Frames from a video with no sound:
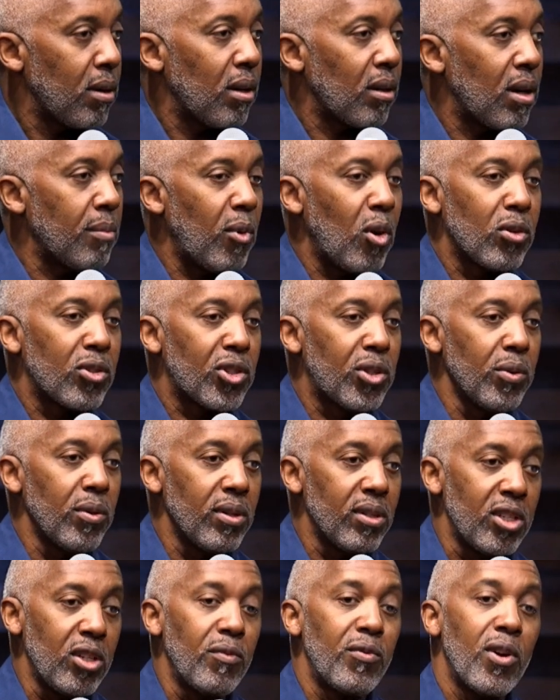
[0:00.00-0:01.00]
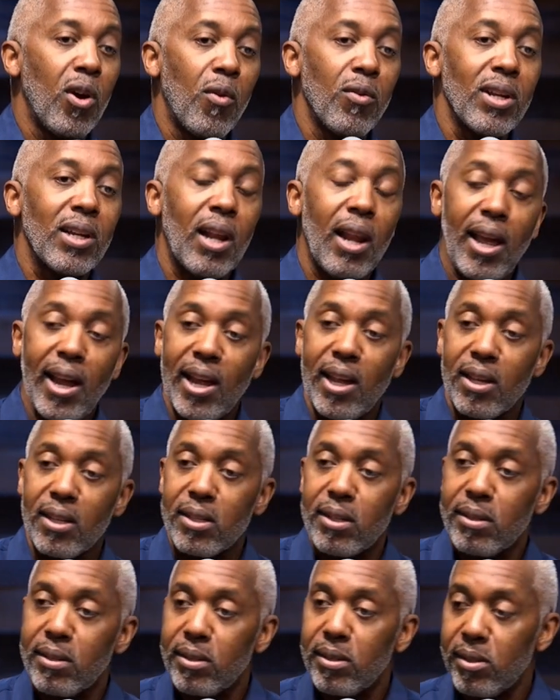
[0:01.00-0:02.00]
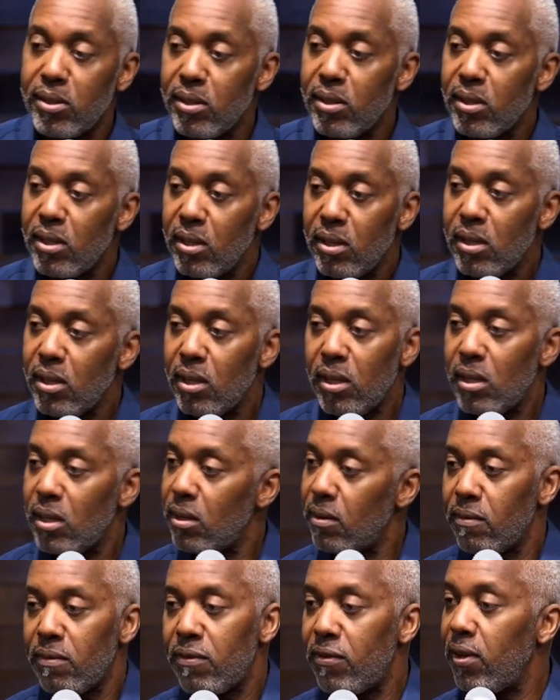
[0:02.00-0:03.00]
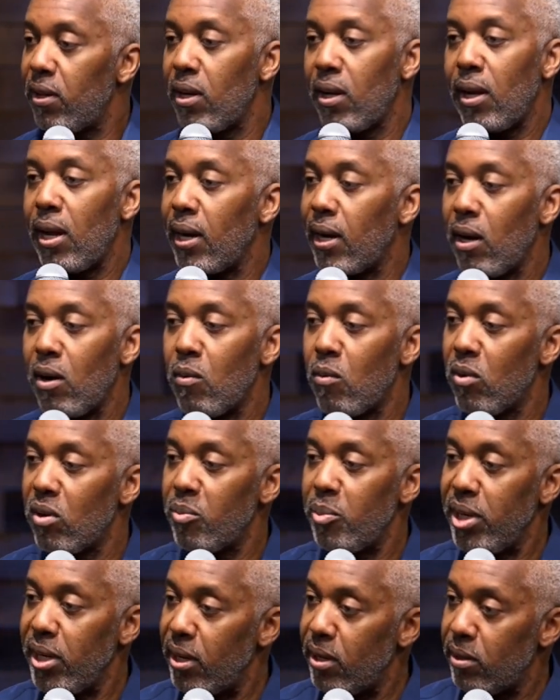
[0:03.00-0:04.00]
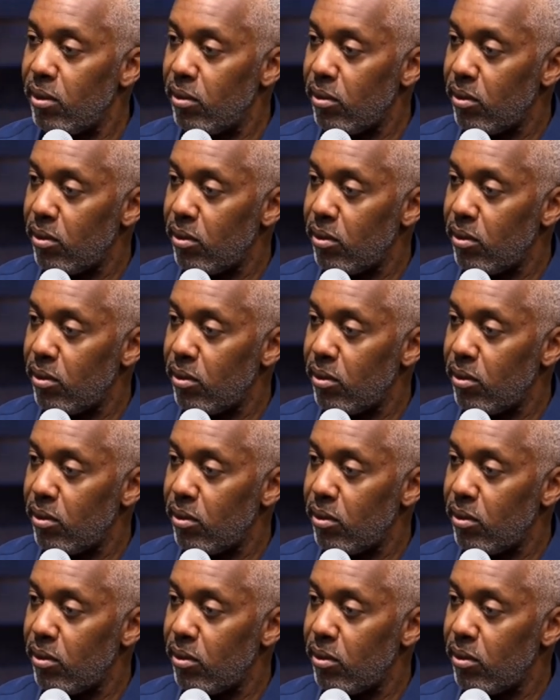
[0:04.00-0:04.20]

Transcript: Come on, students, you've gone to class feeling like I don't want to be there.